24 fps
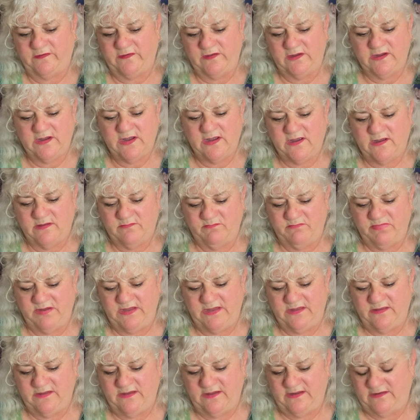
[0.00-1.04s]
You can't
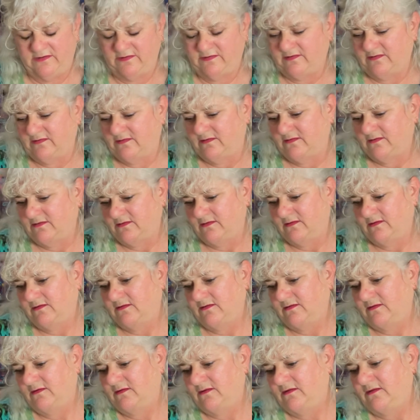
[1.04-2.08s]
beat that.
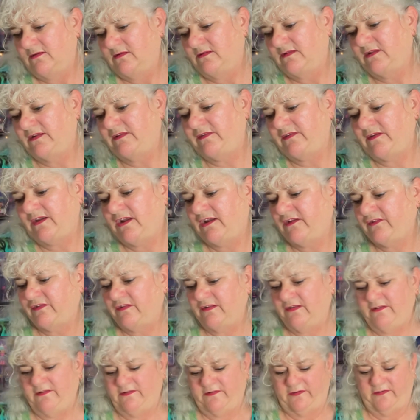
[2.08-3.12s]
That's
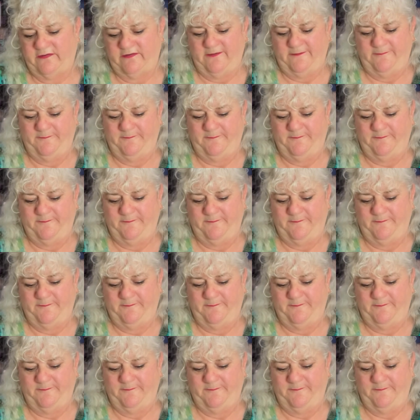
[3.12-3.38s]
excellent.